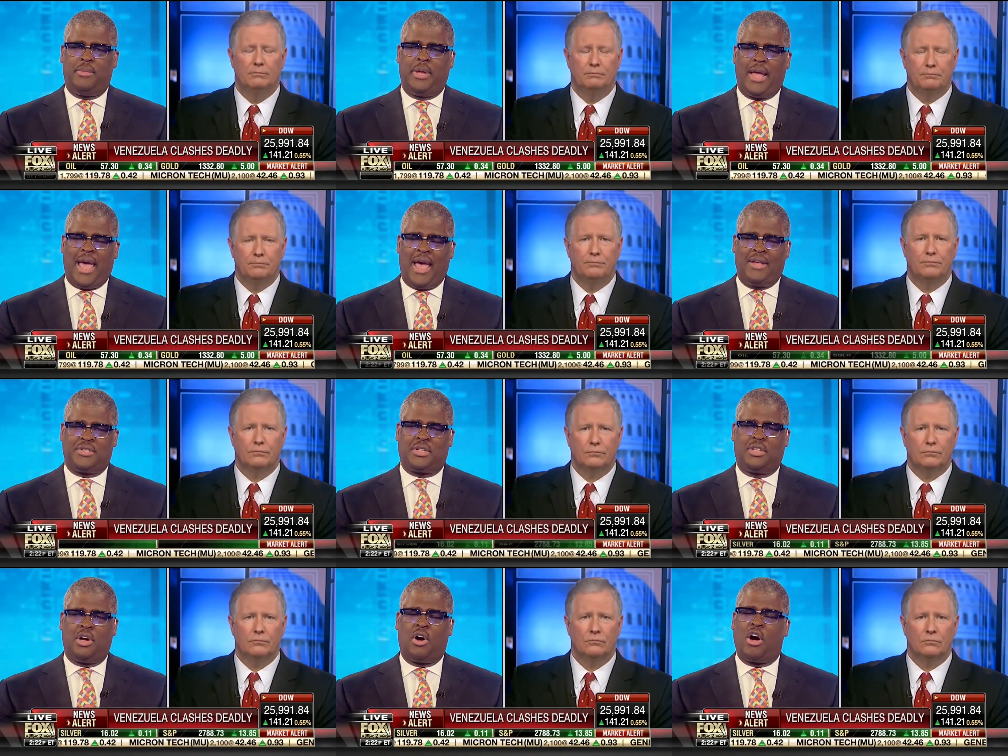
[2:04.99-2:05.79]
Speaker 1: to be
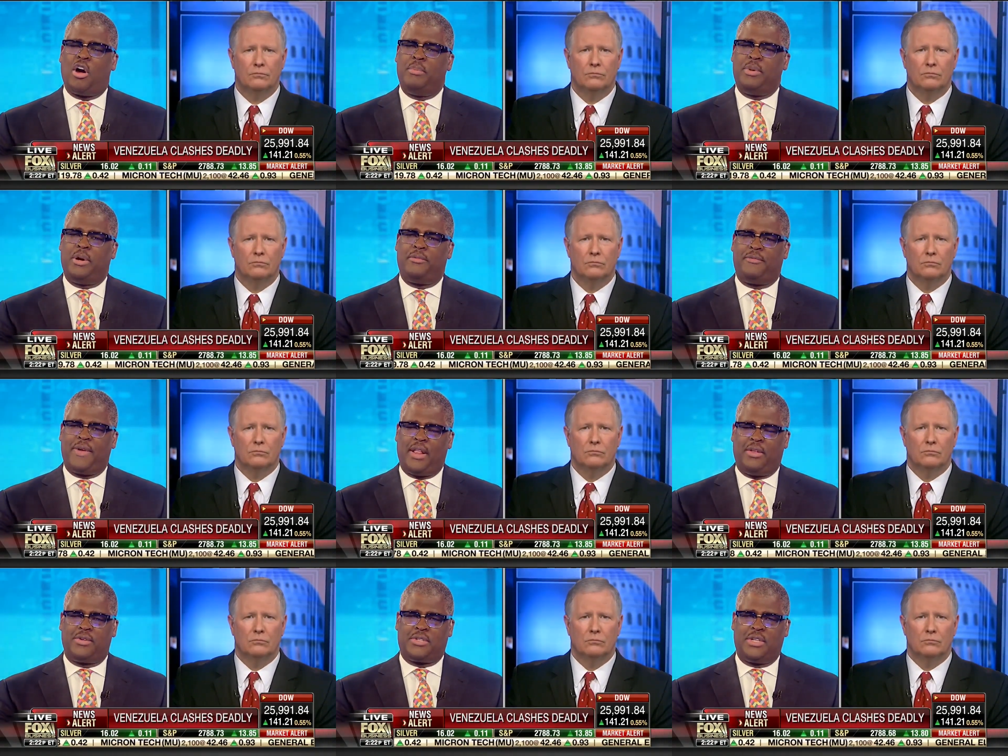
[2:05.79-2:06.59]
asked to harm their
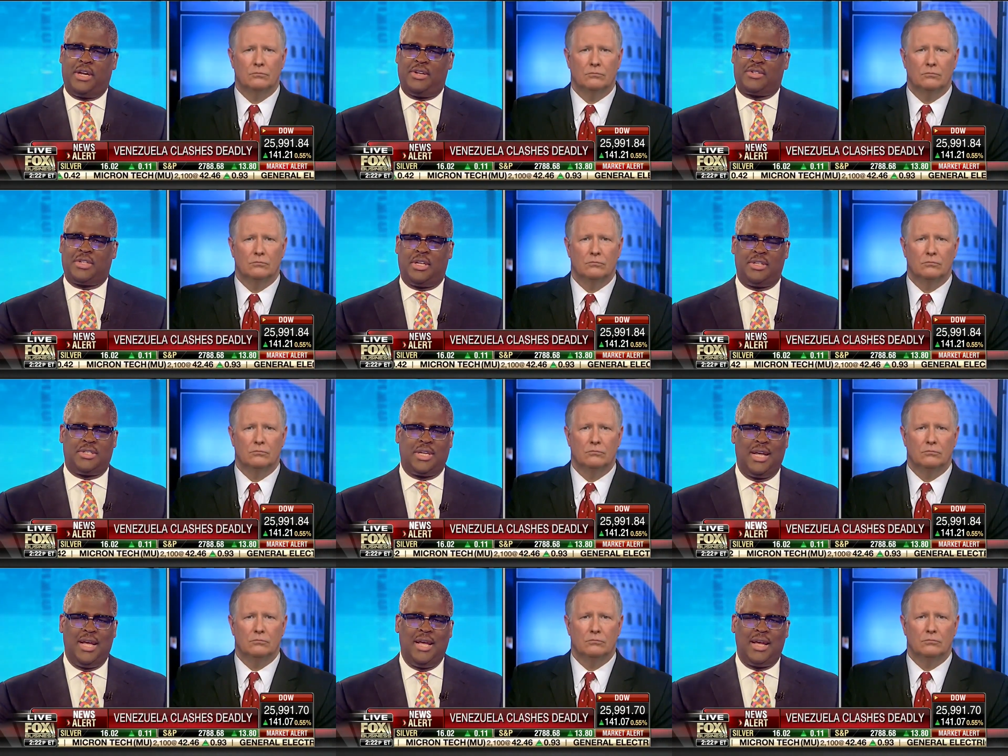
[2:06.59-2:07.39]
fellow
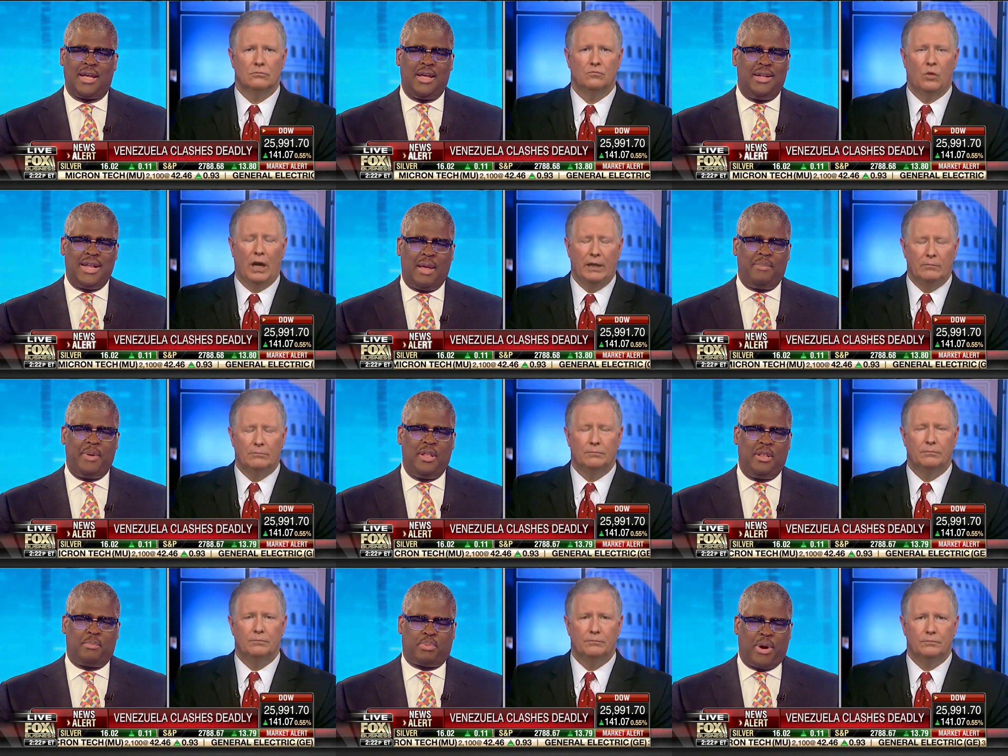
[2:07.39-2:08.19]
citizens. Couldn't right.
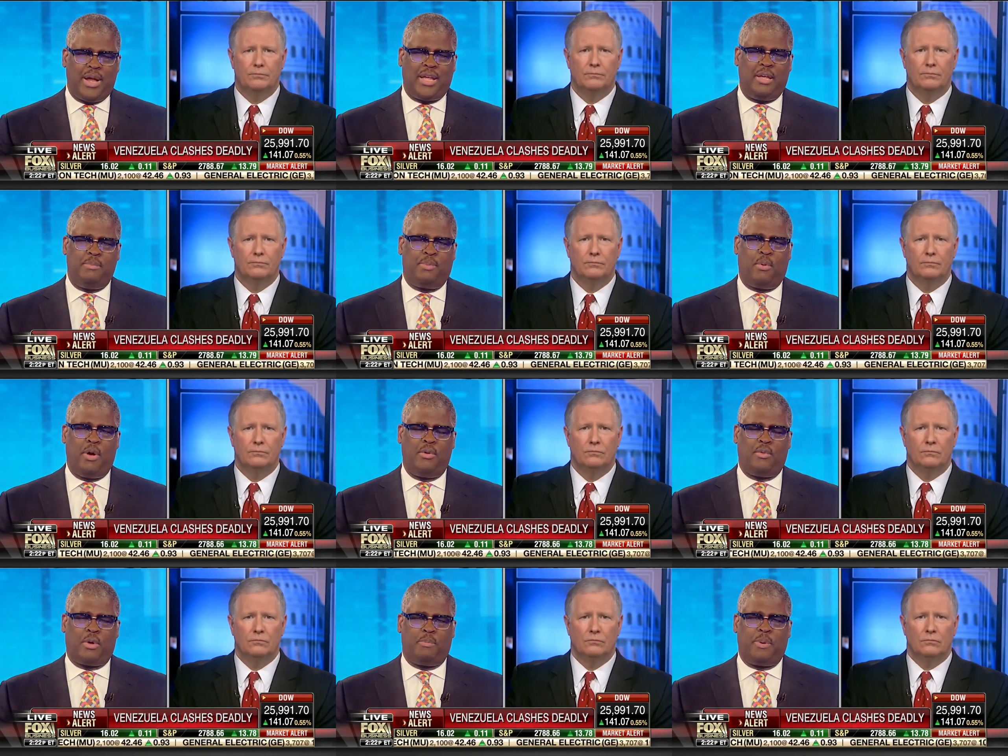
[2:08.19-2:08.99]
that be the breaking
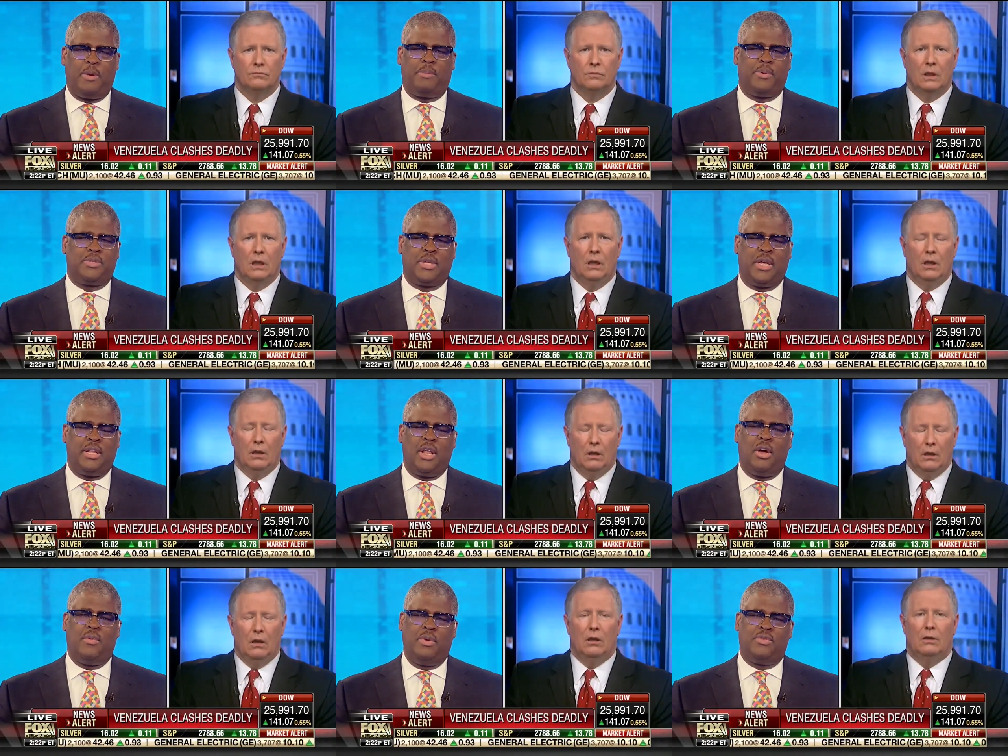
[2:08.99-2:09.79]
point where people say,
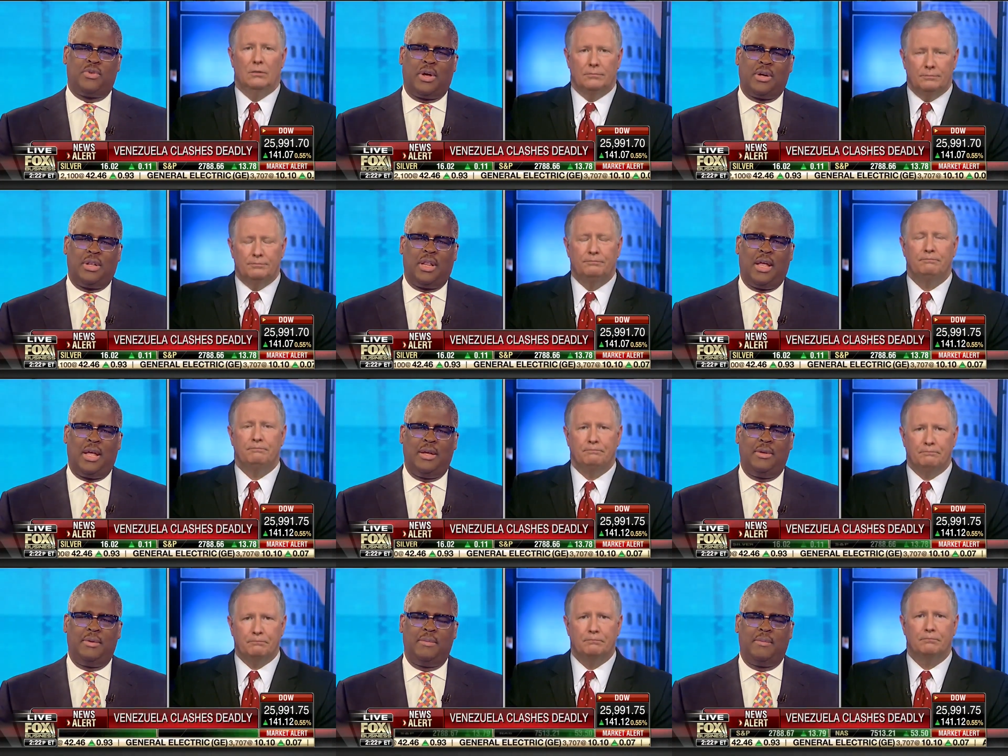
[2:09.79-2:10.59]
no, we draw the
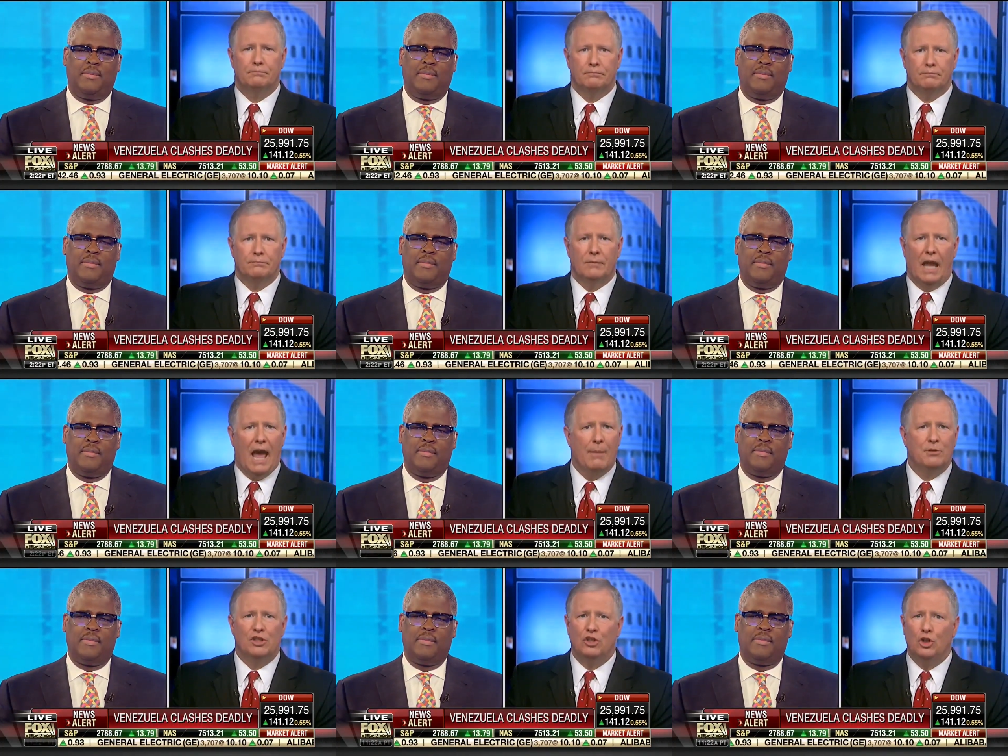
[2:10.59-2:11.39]
line?
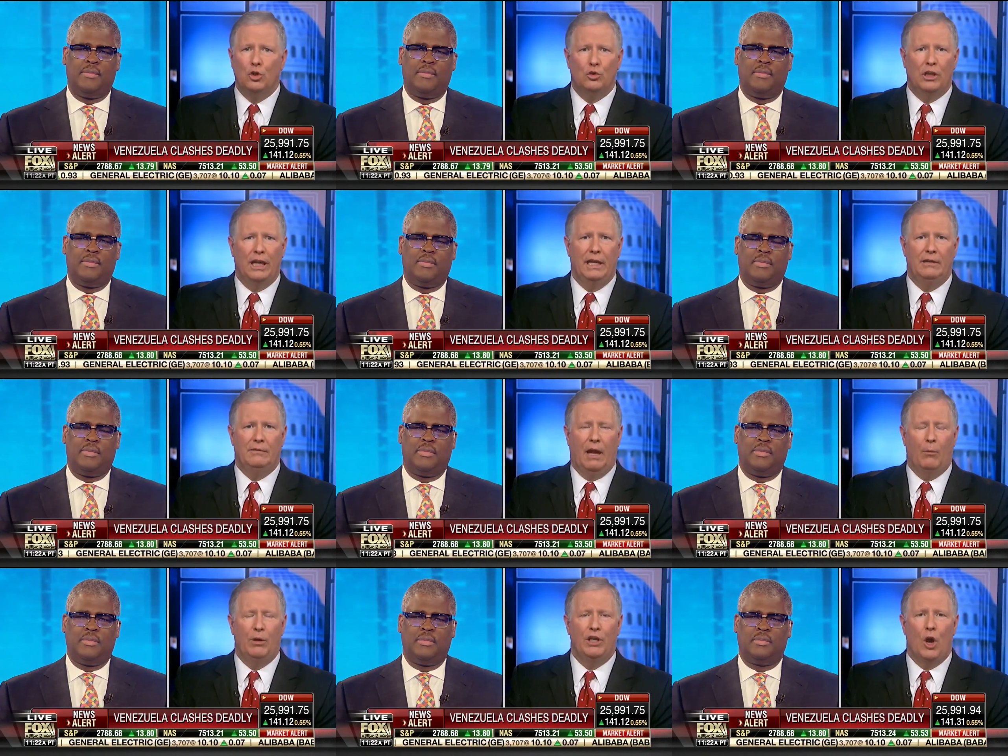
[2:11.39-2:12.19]
Speaker 2: Absolutely.
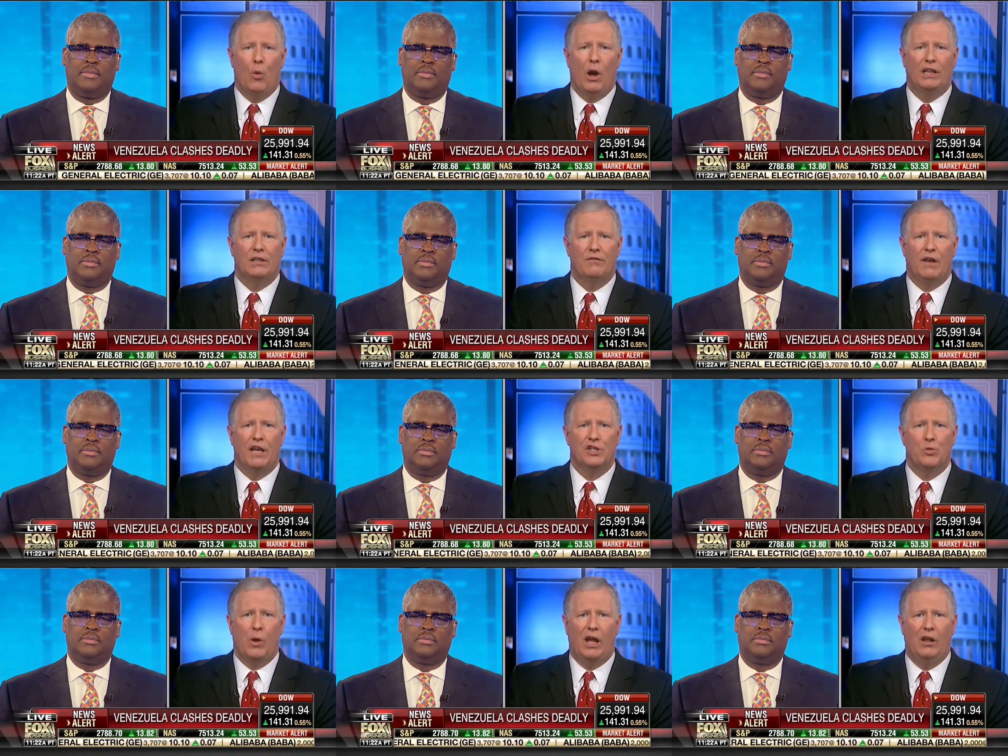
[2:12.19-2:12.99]
And we don't want the
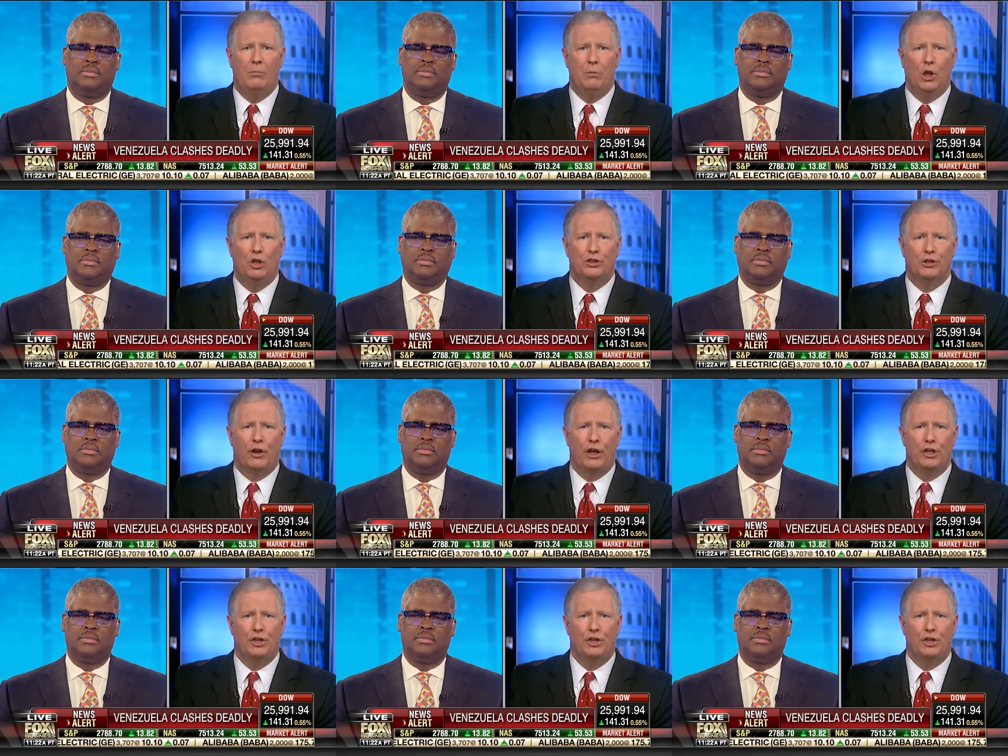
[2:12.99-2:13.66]
Venezuelan military to